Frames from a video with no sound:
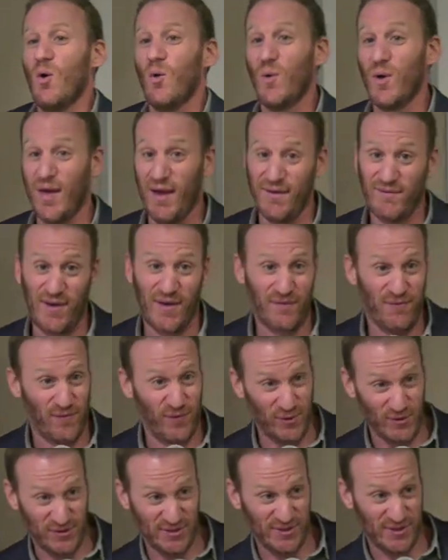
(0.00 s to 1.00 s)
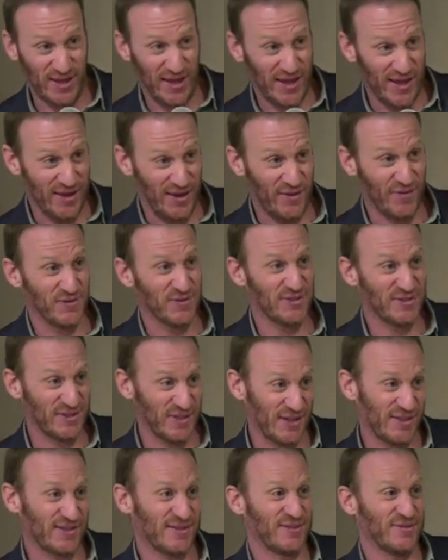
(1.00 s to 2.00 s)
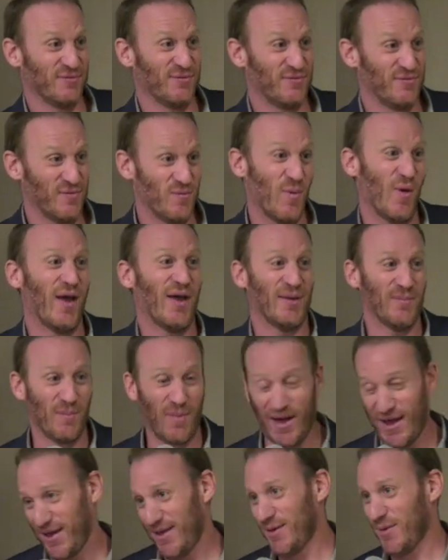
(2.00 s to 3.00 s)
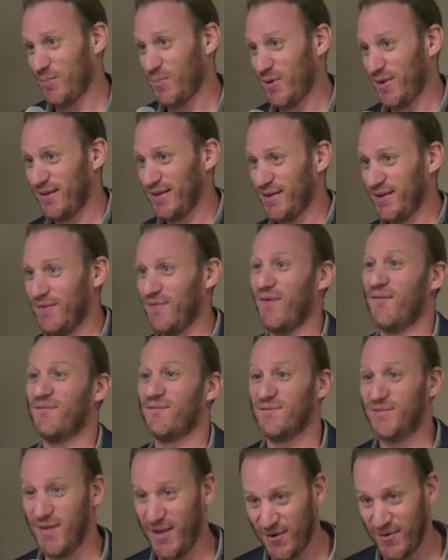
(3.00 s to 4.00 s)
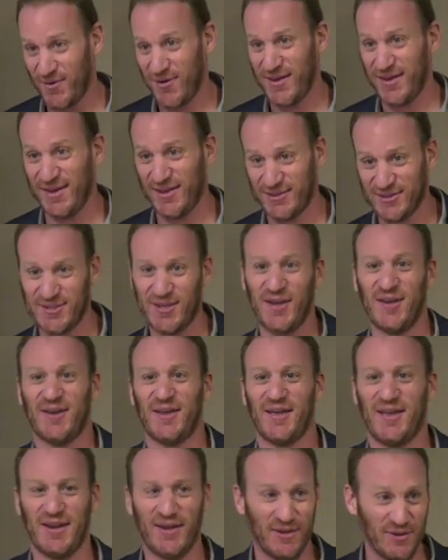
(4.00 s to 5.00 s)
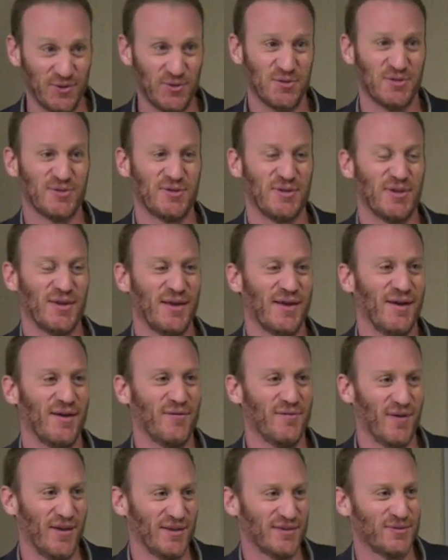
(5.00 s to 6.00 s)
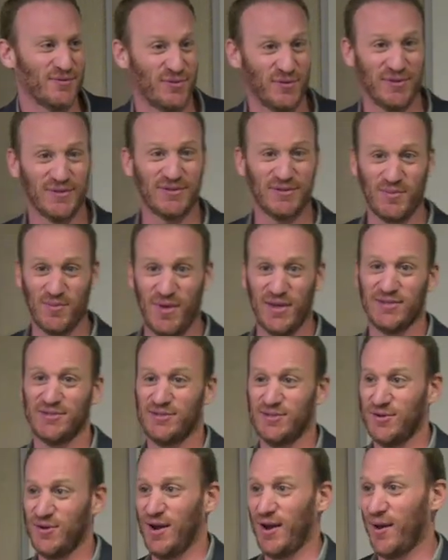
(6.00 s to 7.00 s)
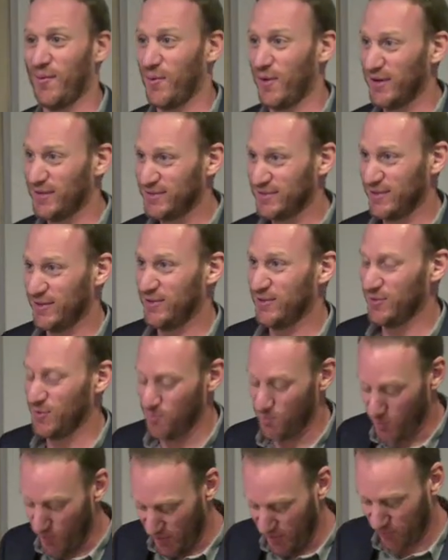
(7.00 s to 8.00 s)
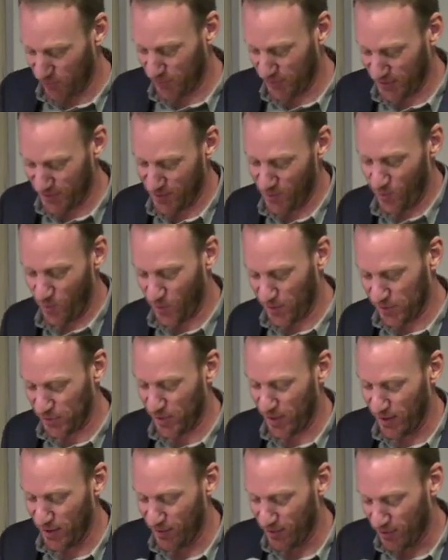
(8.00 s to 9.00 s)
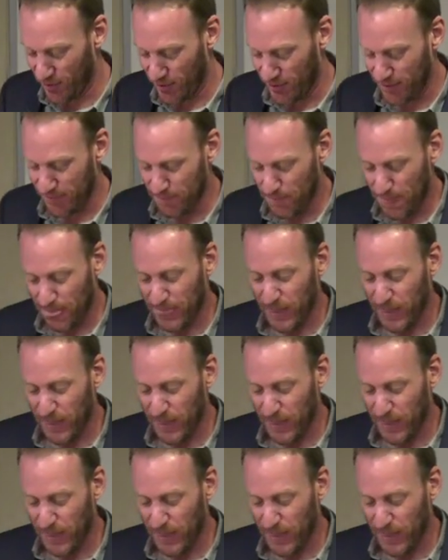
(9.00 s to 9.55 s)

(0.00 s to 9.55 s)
We have a full slate of six, in my opinion, very exciting and interesting events for the semester, and I want to tell you briefly what they are.